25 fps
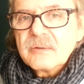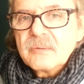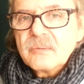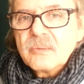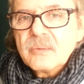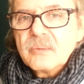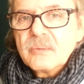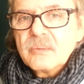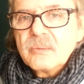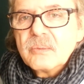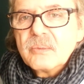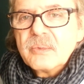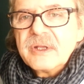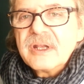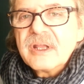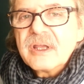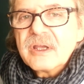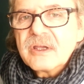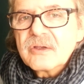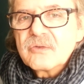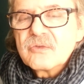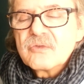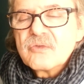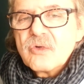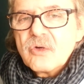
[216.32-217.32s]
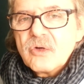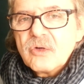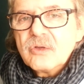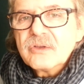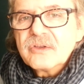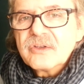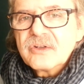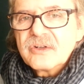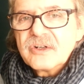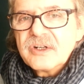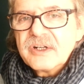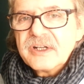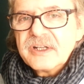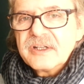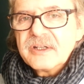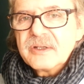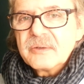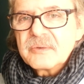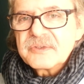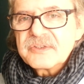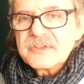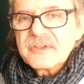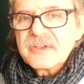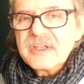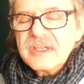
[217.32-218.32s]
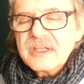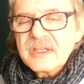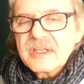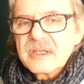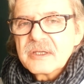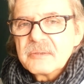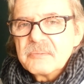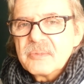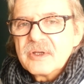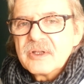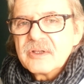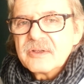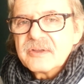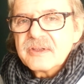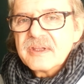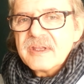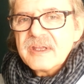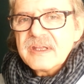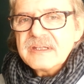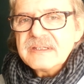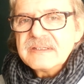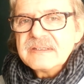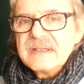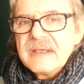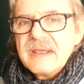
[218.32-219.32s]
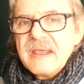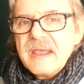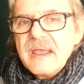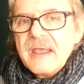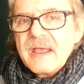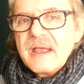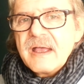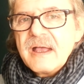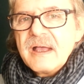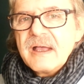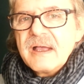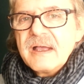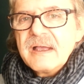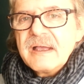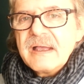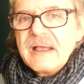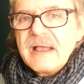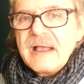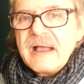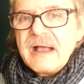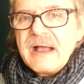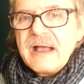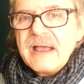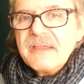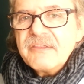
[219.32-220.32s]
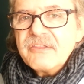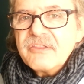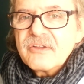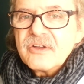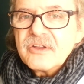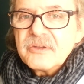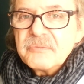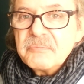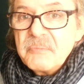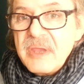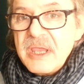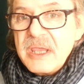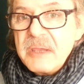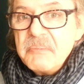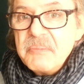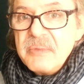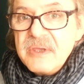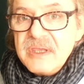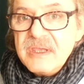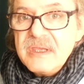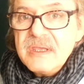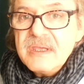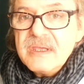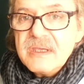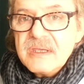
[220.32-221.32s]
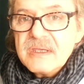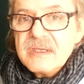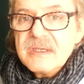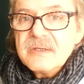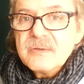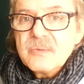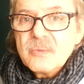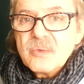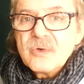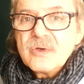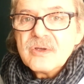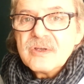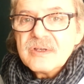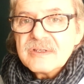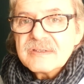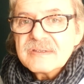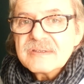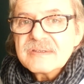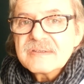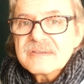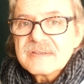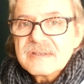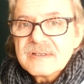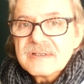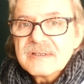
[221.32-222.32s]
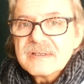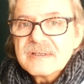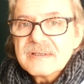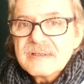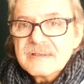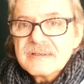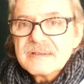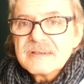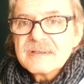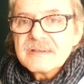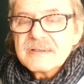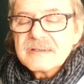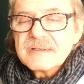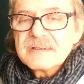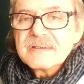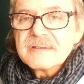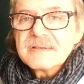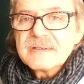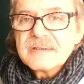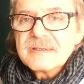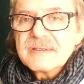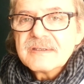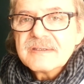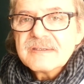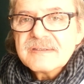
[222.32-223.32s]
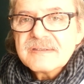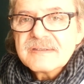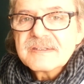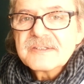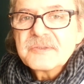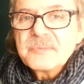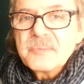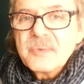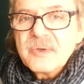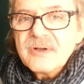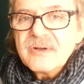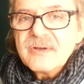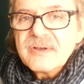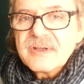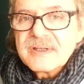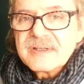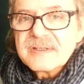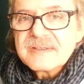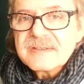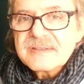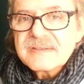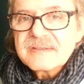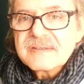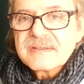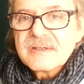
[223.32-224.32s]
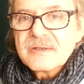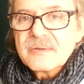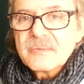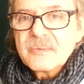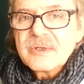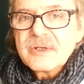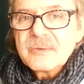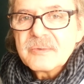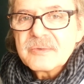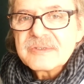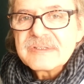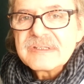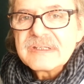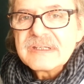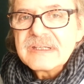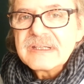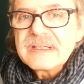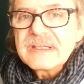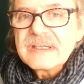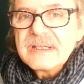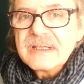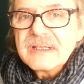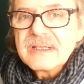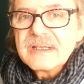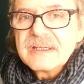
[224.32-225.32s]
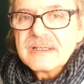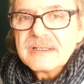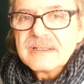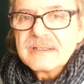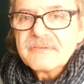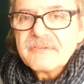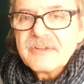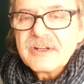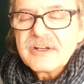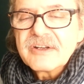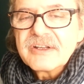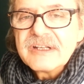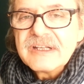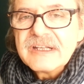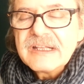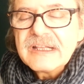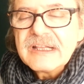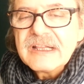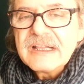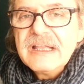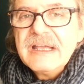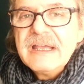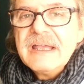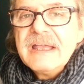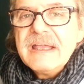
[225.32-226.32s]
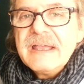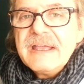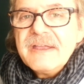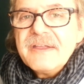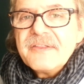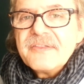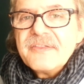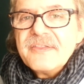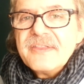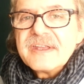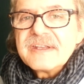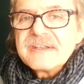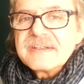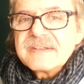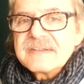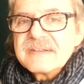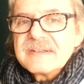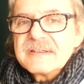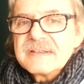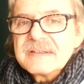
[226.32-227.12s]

when I grew older and I was thinking about that, I thought maybe it was this experience when I was very little, that